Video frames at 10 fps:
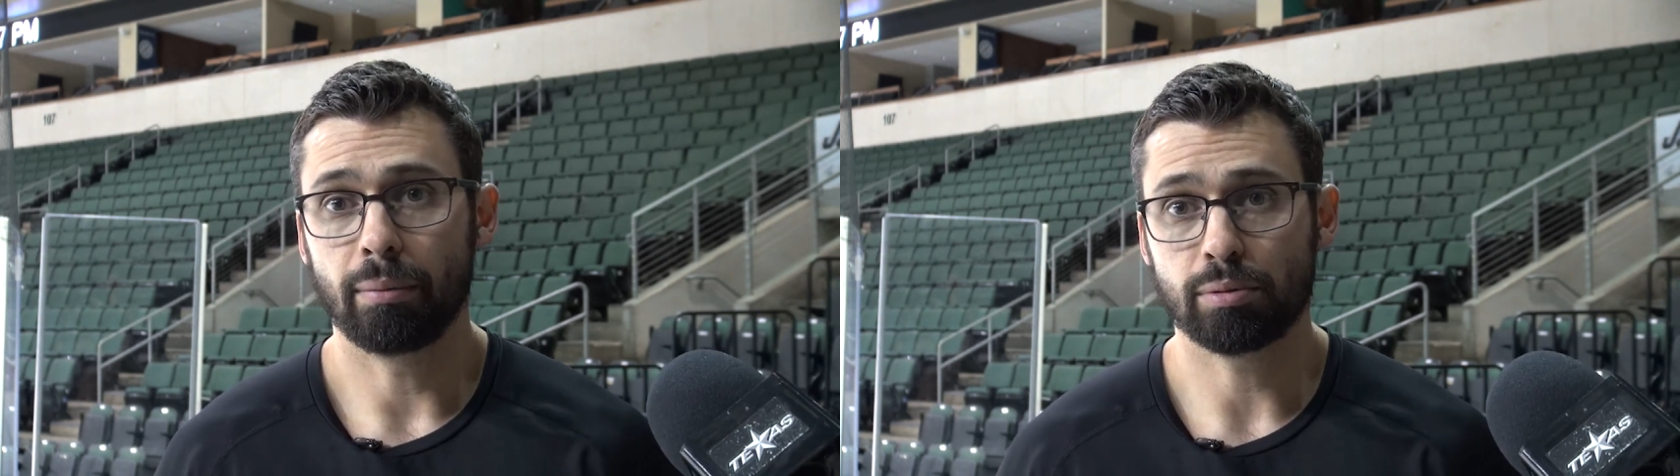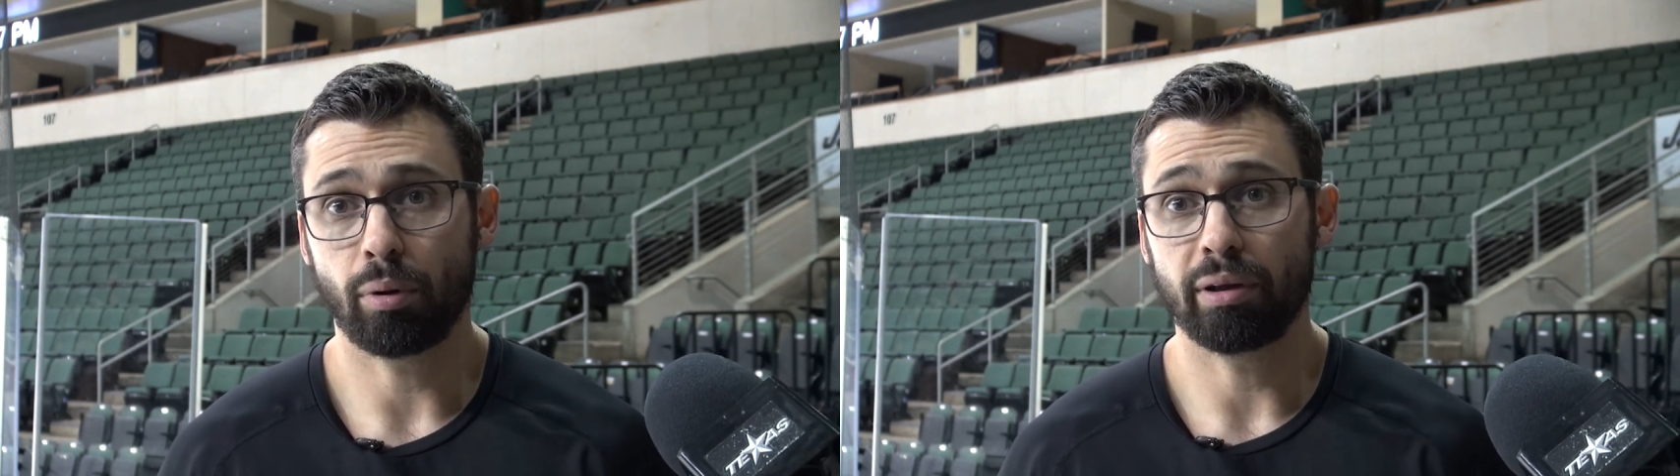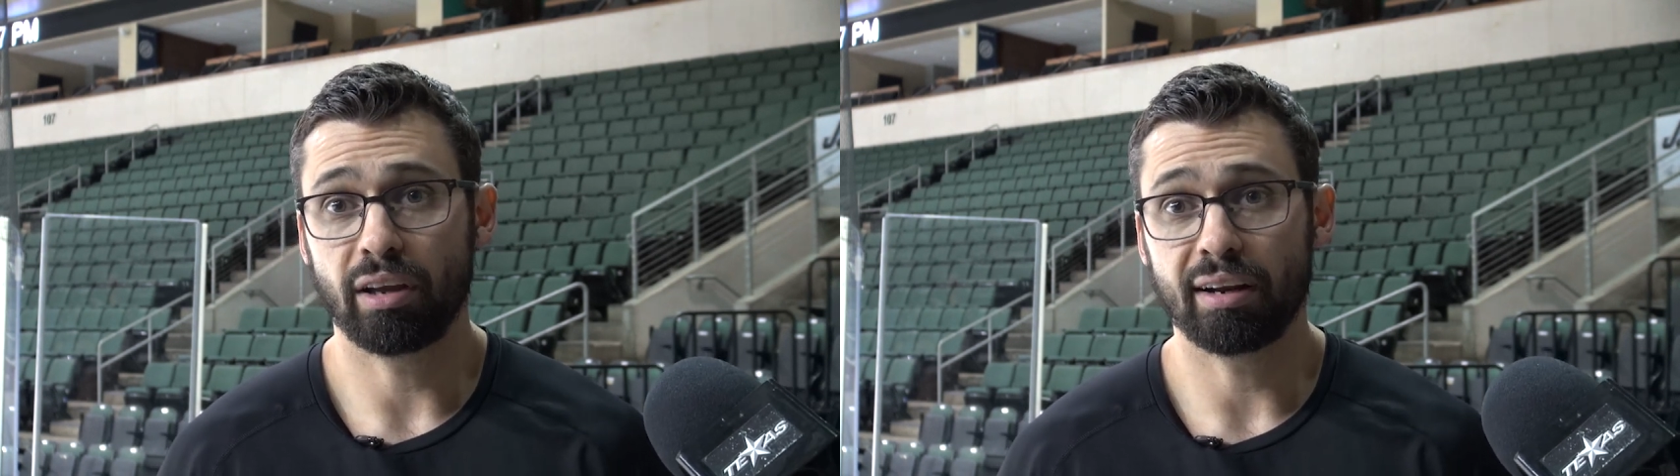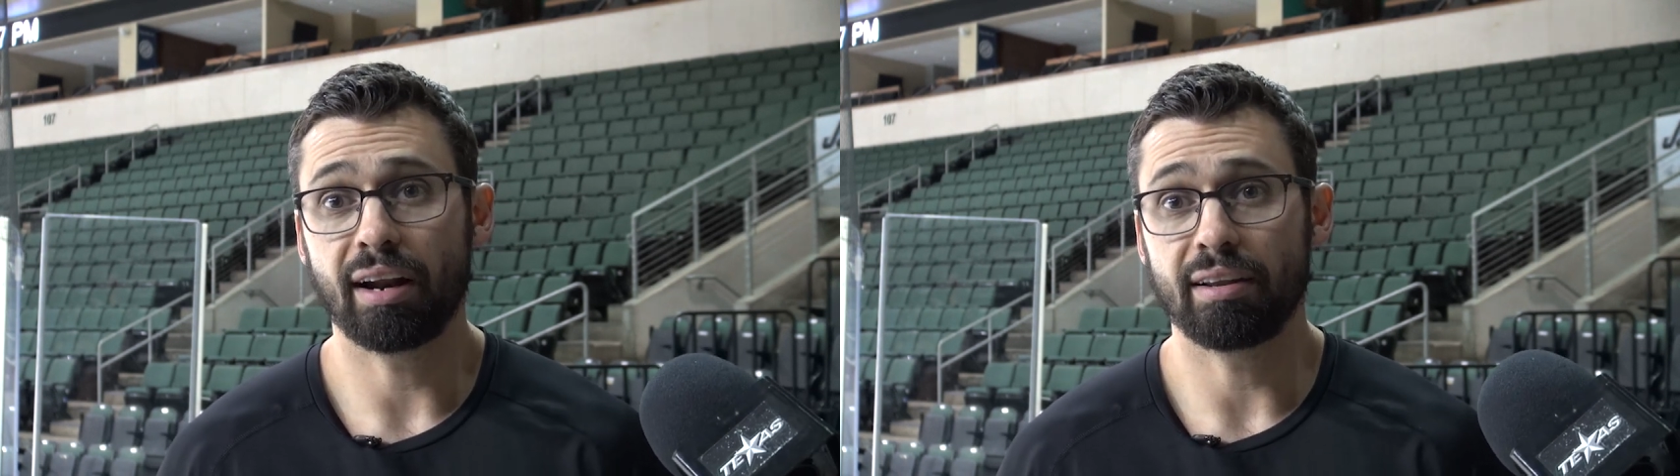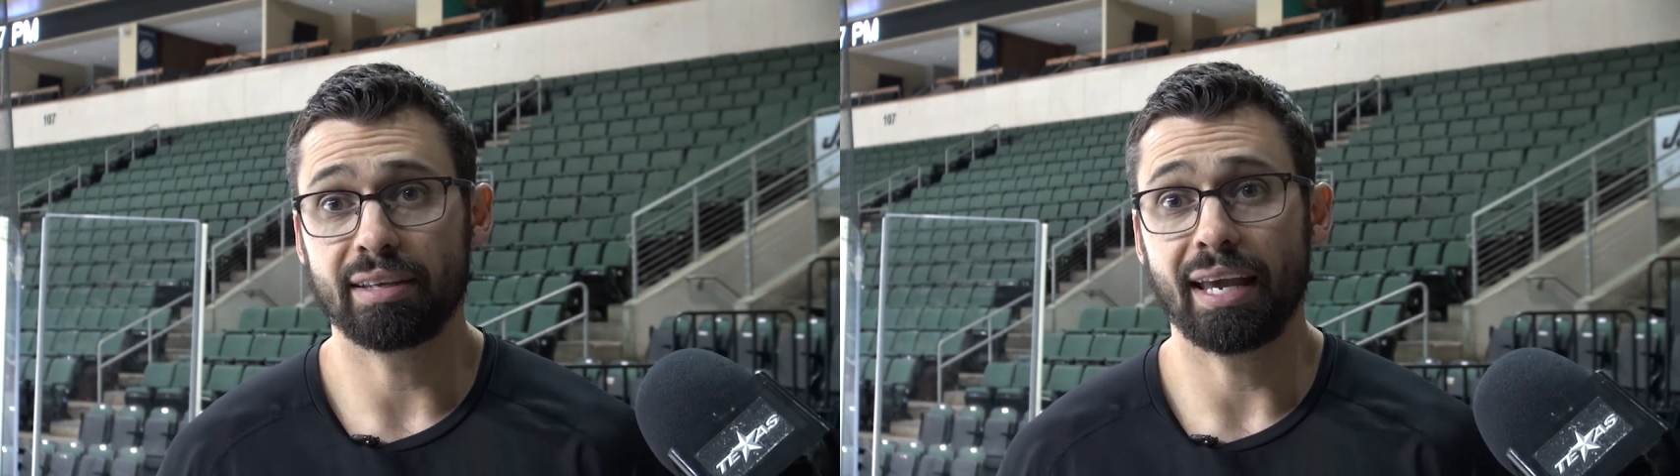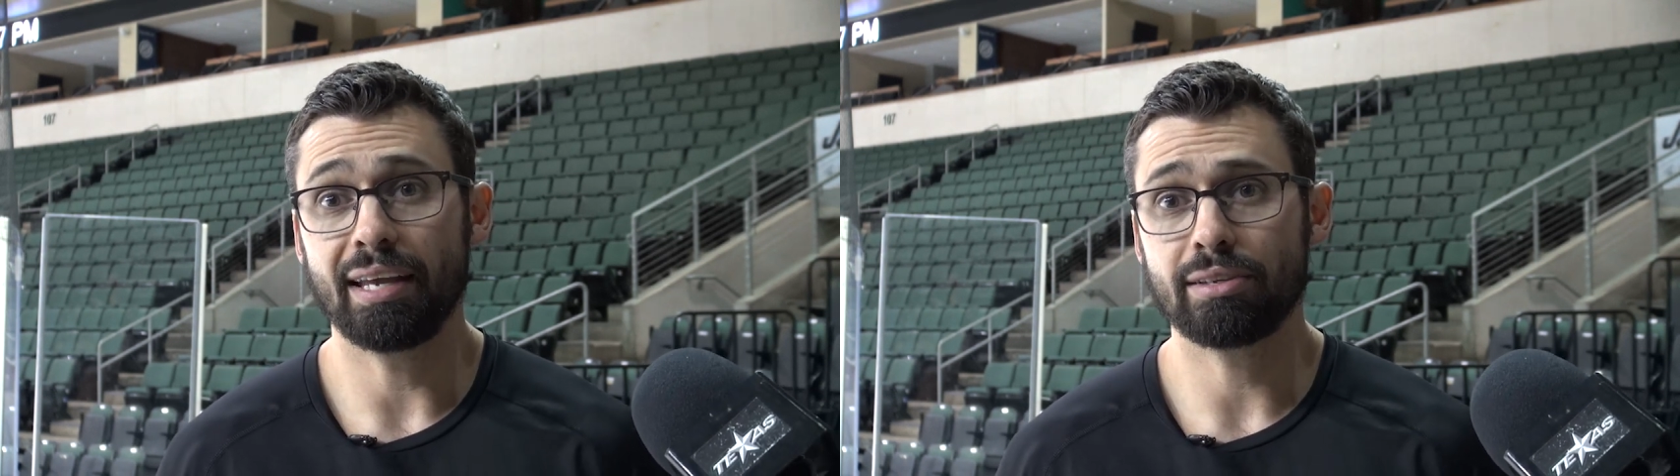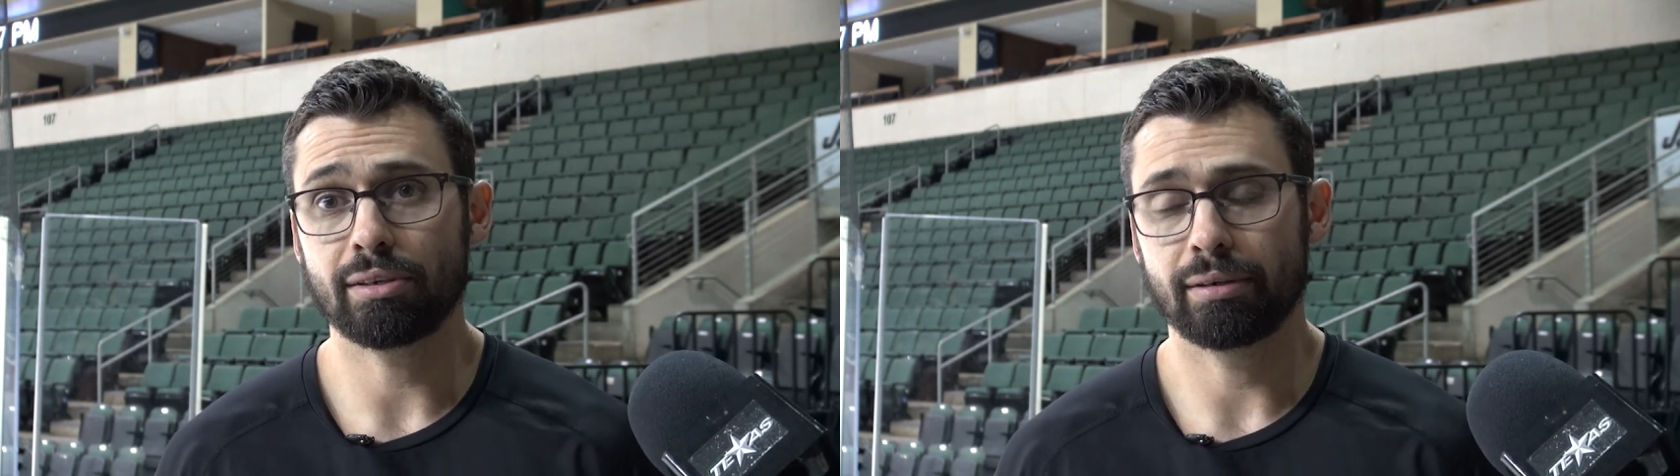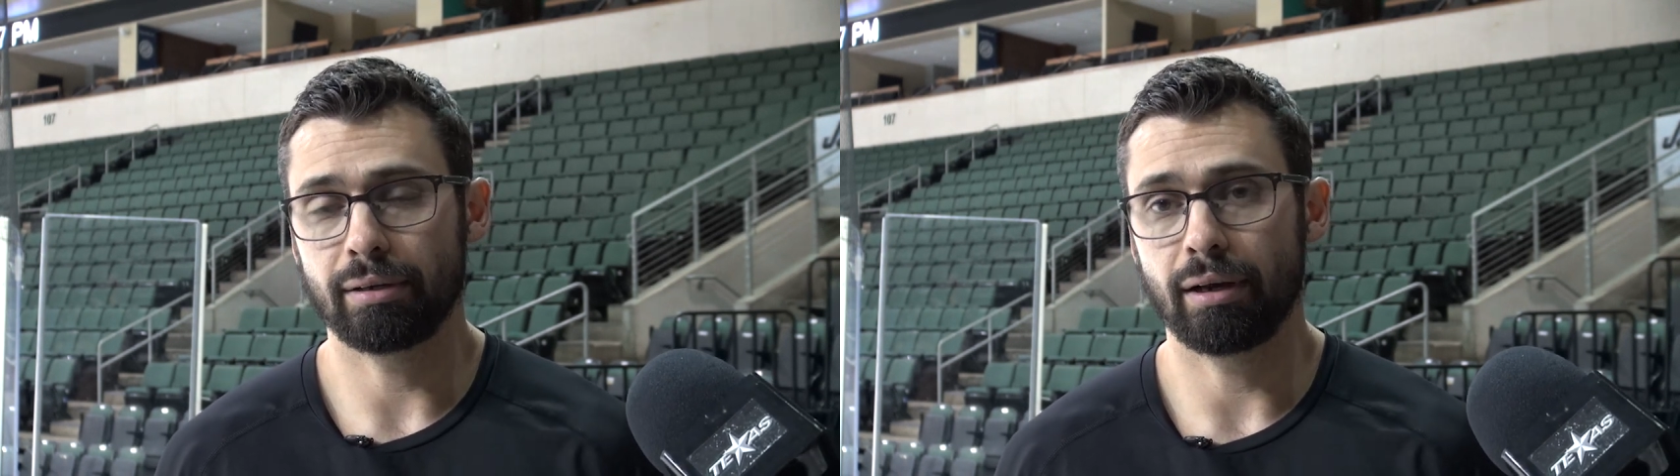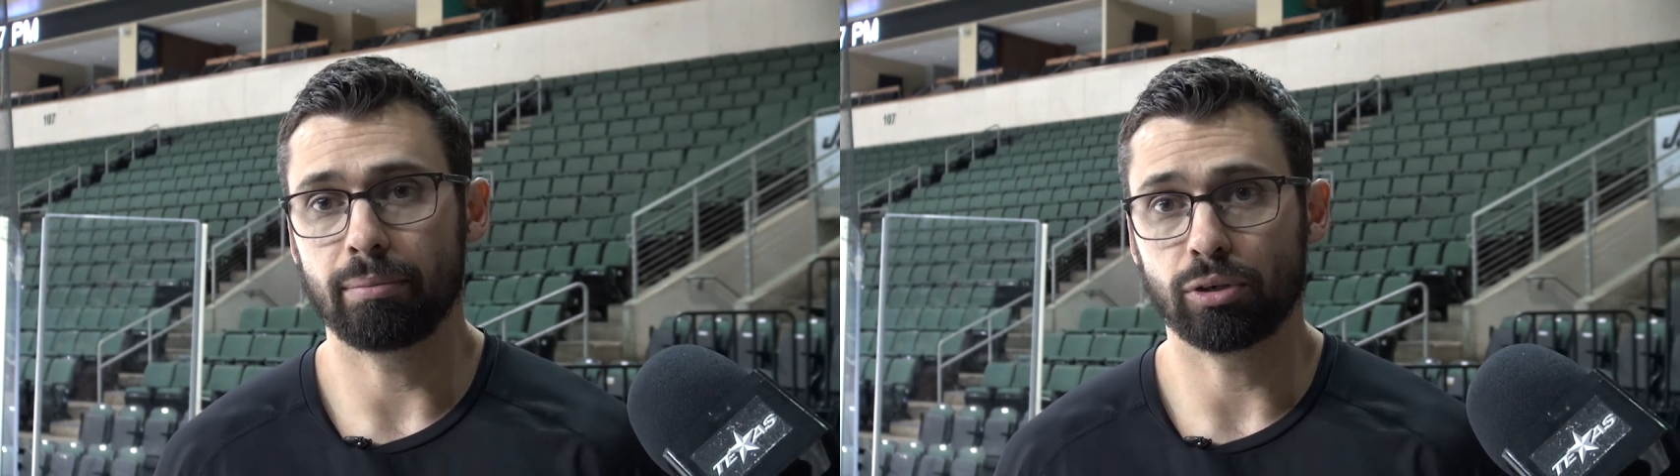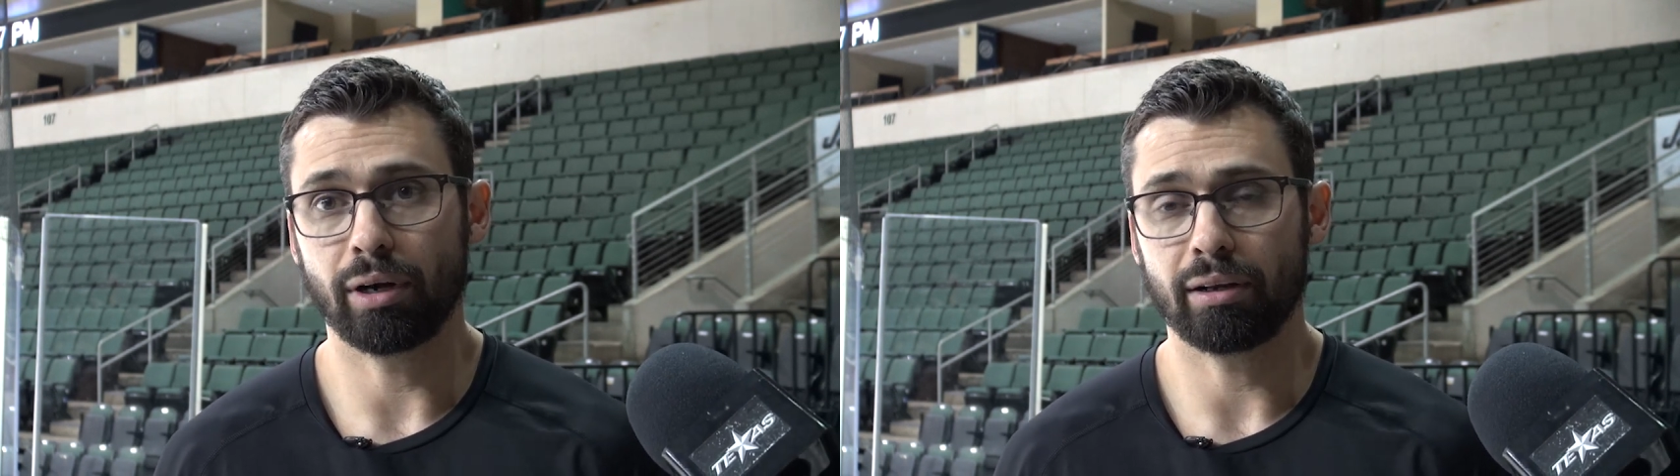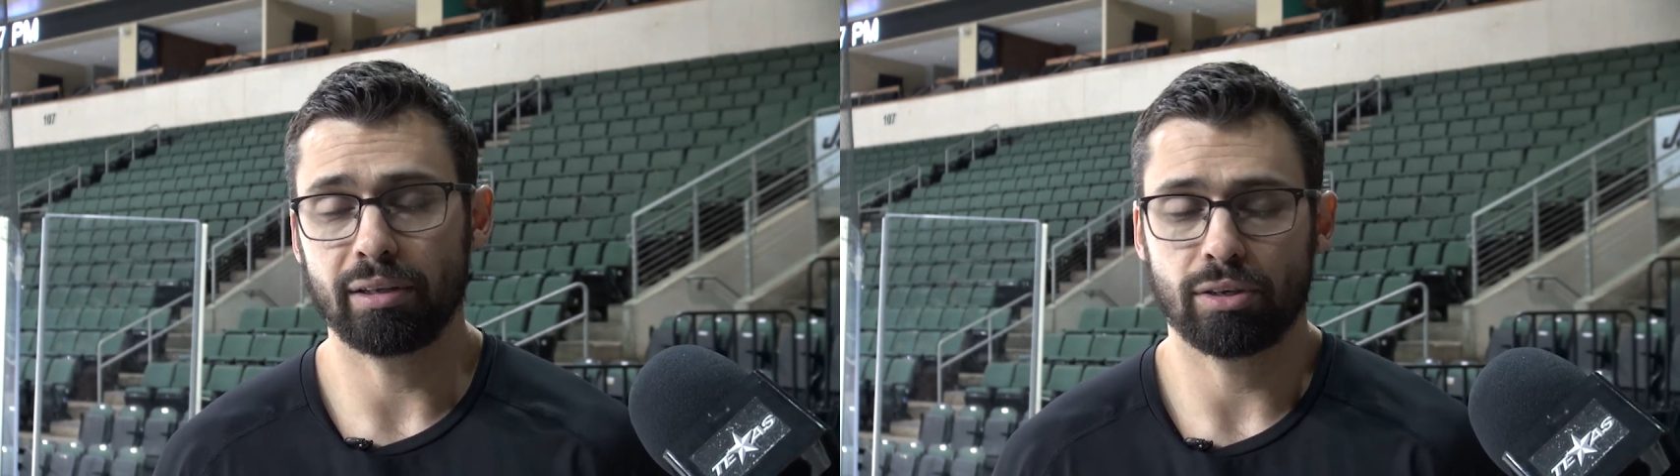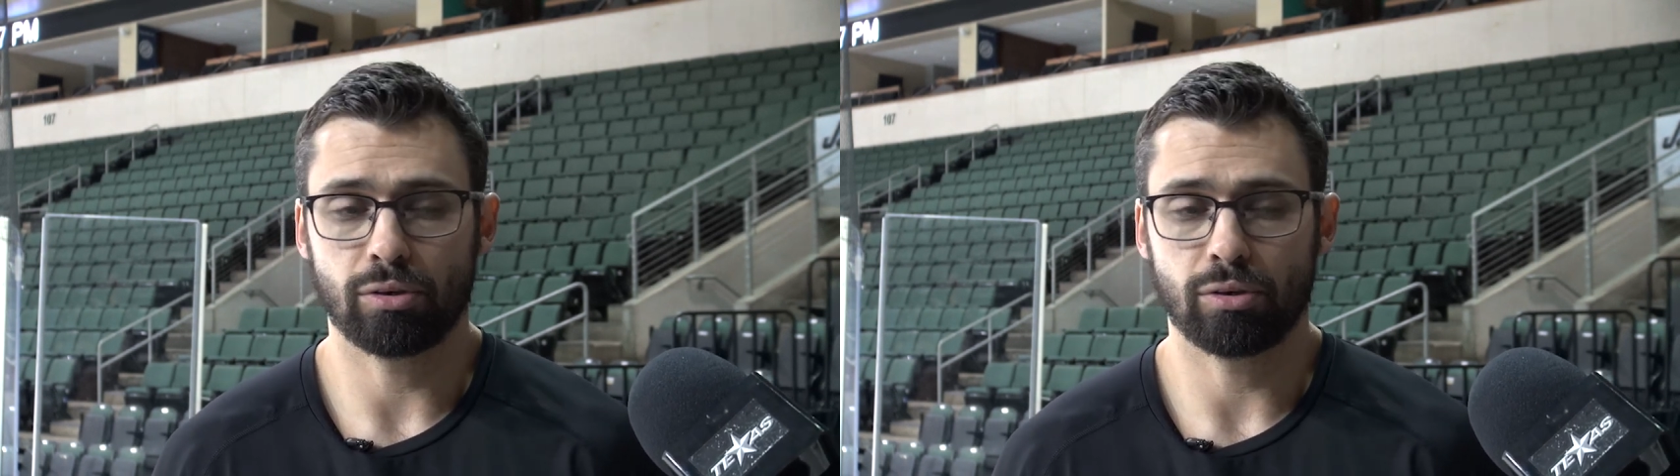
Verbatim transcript: is probably going to get out of the gates correctly.